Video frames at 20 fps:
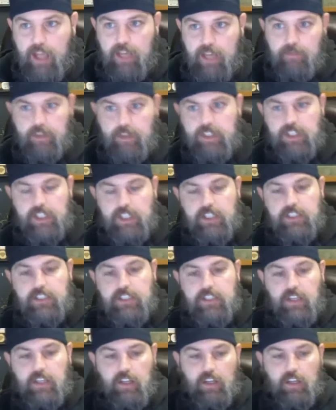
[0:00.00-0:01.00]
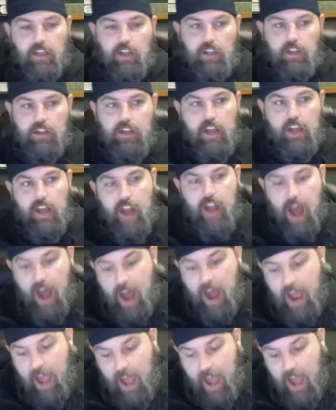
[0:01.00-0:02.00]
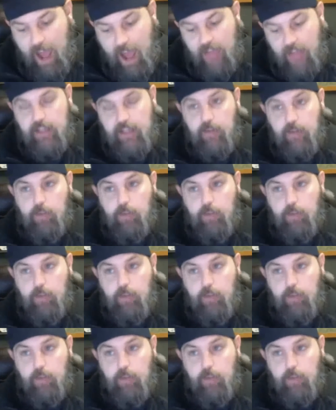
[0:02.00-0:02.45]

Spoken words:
images, that I had the